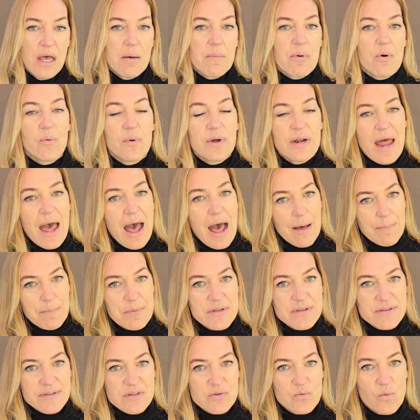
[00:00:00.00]
But what
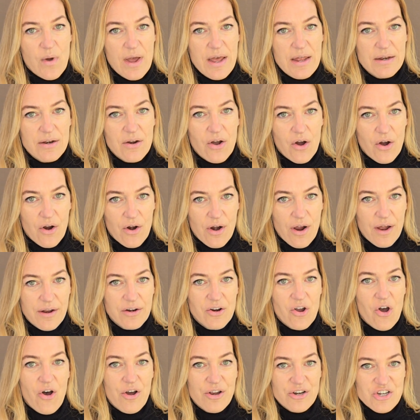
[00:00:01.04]
happens when our
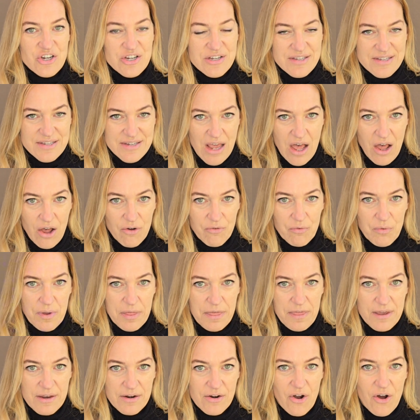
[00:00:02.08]
unconscious self
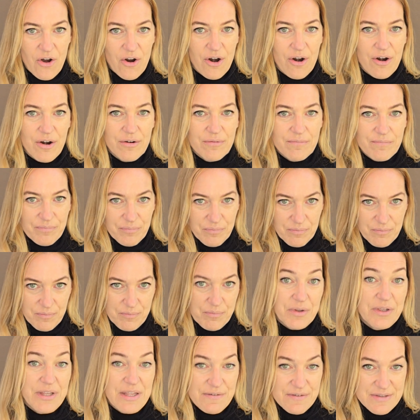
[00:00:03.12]
within our
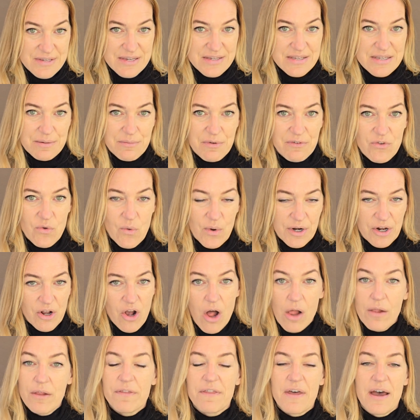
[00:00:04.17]
belief system, if you want to
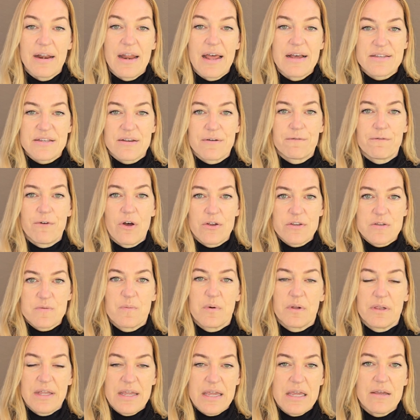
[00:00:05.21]
call it that, has a false
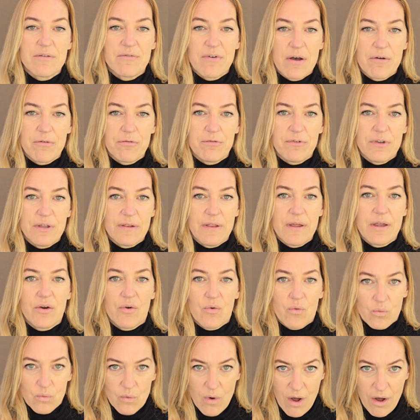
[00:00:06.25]
belief of feeling
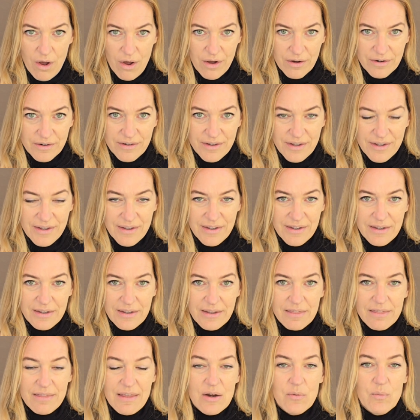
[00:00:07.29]
wrong,
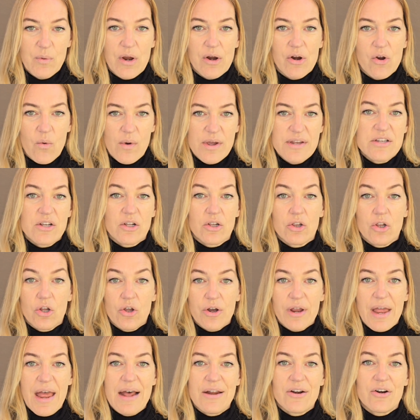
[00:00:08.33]
then we are going to
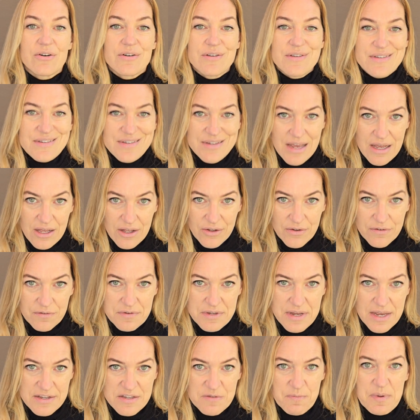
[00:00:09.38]
look at ourselves
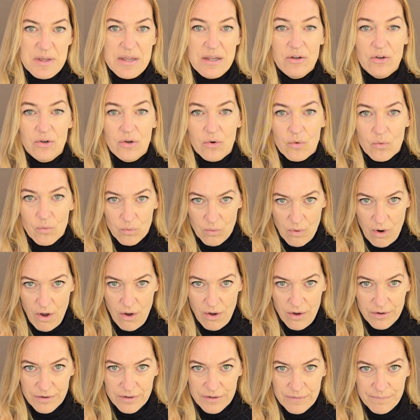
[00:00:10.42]
as being
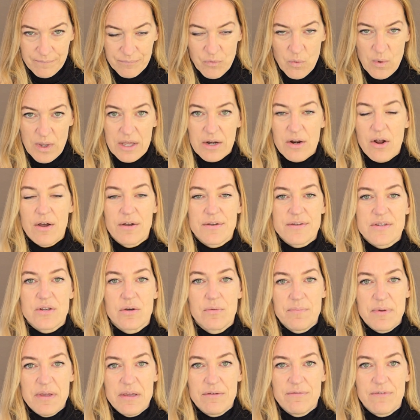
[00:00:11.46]
wrong. We can also
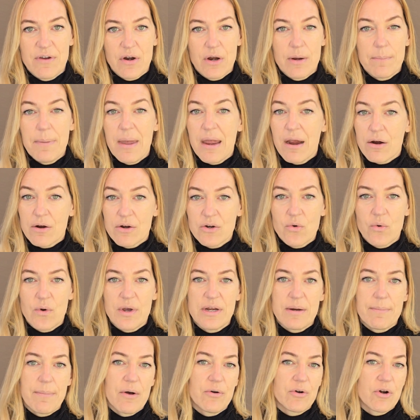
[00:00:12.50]
be very
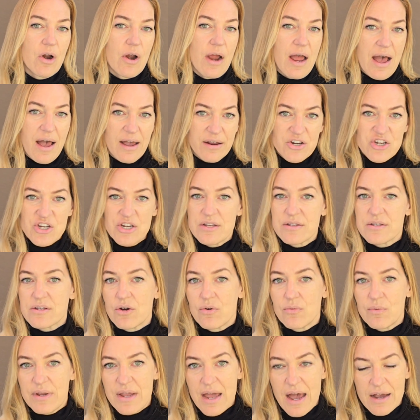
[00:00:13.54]
paranoid about our actions,
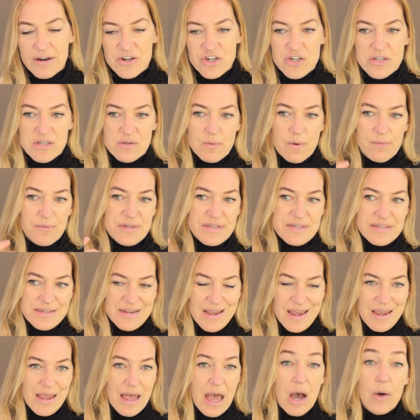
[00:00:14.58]
our reactions, what we
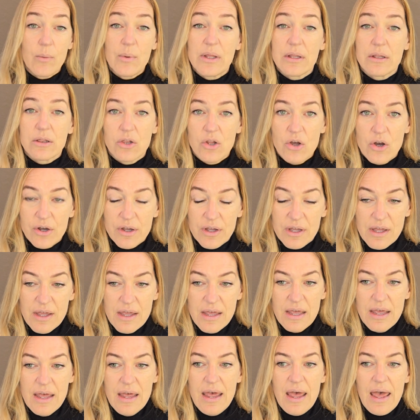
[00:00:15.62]
say, how we look,
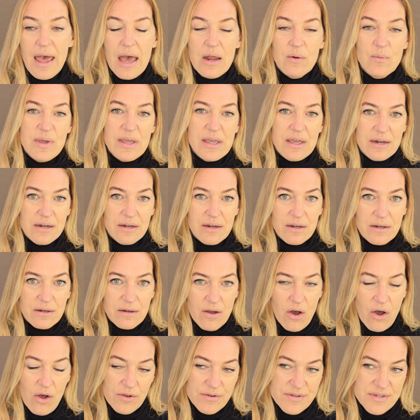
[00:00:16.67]
and we can
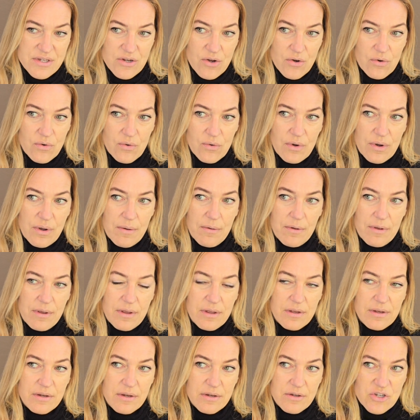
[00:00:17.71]
also
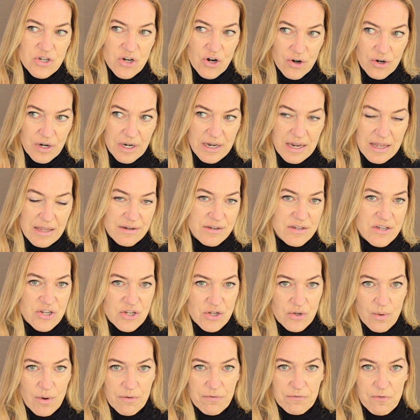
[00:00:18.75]
turn it
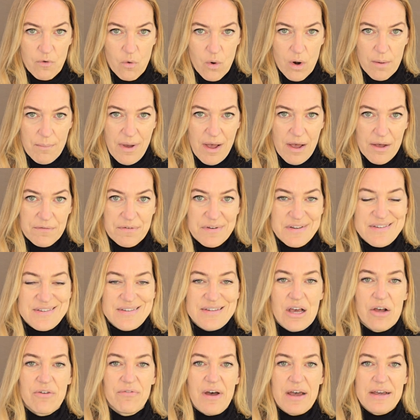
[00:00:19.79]
into a form of
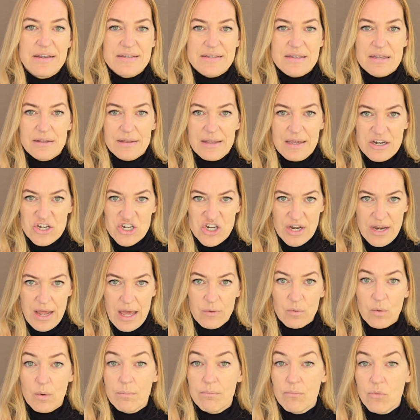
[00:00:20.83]
self-isolation
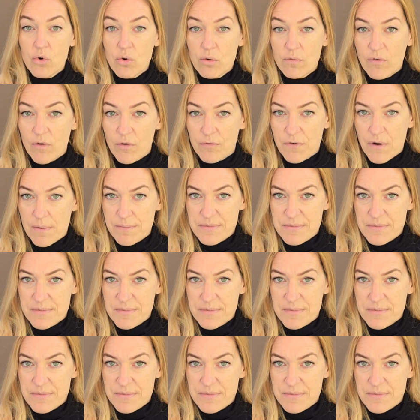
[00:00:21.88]
and removal from